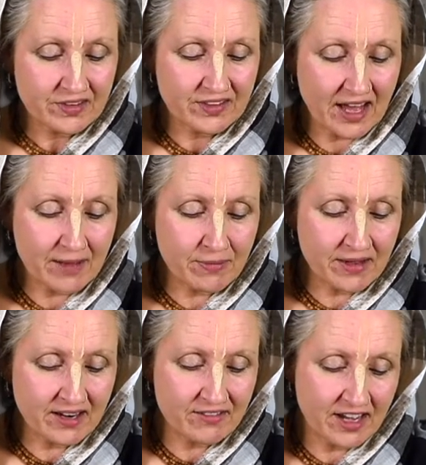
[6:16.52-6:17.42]
The
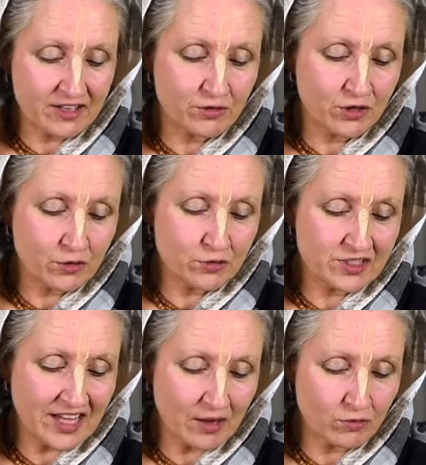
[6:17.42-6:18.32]
Aparavayu goes
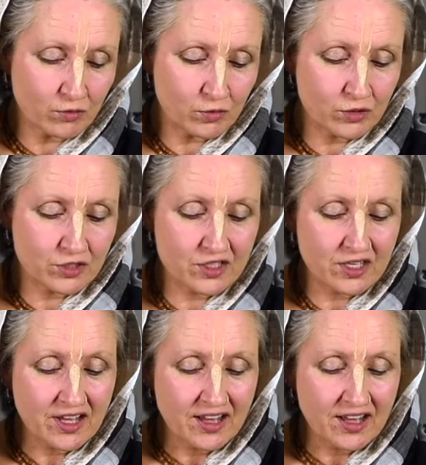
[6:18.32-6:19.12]
downwards.